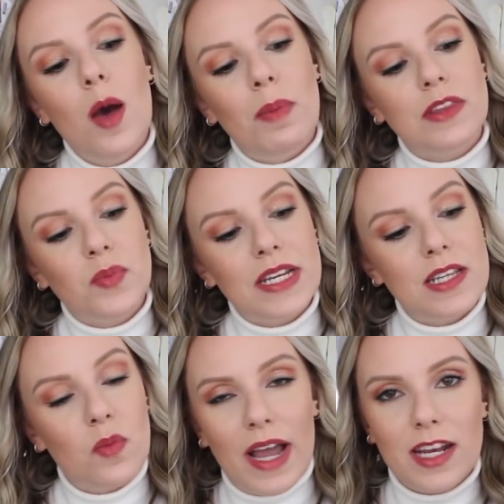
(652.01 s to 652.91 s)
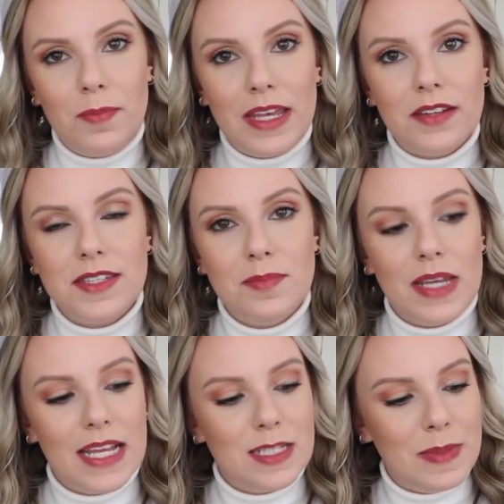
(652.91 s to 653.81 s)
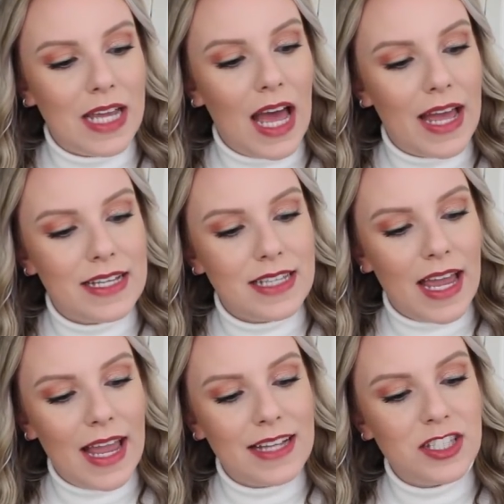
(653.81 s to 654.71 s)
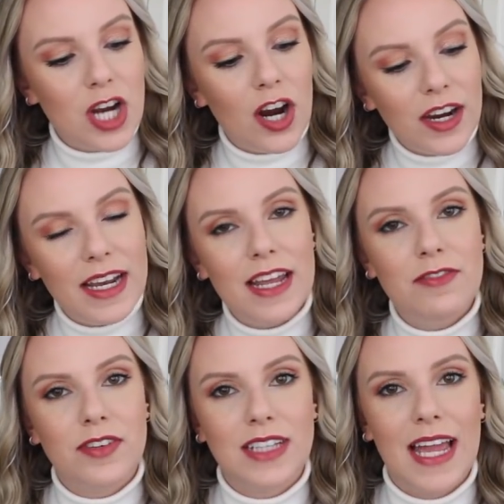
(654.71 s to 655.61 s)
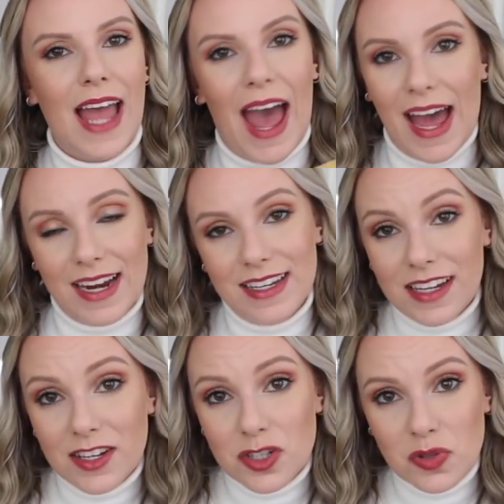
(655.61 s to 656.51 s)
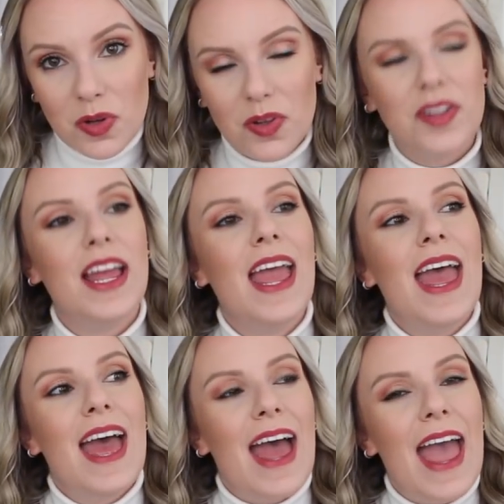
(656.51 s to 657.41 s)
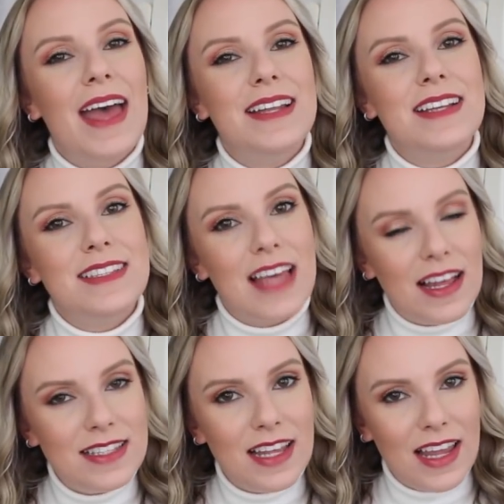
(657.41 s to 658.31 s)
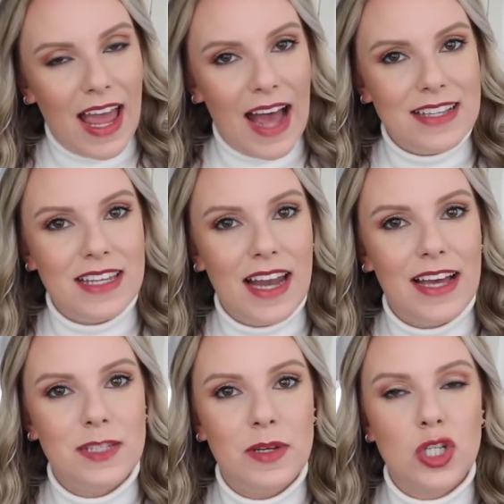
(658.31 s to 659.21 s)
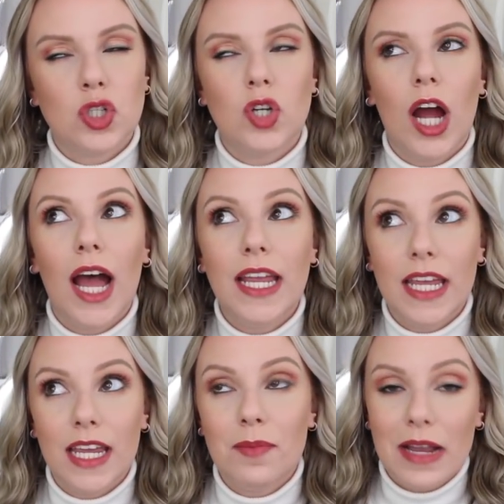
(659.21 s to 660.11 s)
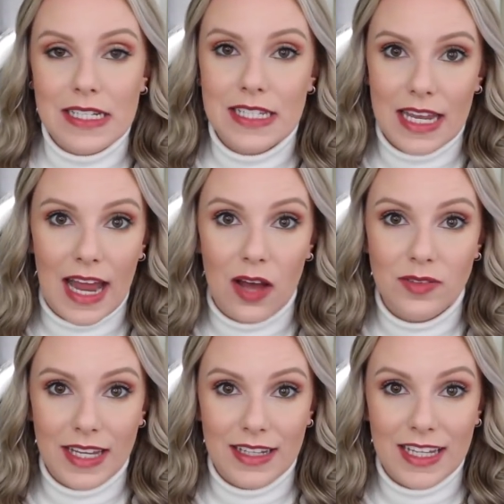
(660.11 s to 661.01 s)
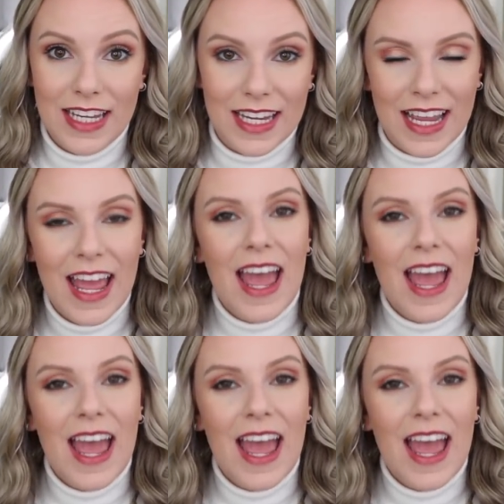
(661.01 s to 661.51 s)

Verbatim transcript: But the reason why it appealed to me is because it's targeted for like acne control and salicylic acid has been drying my skin out lately.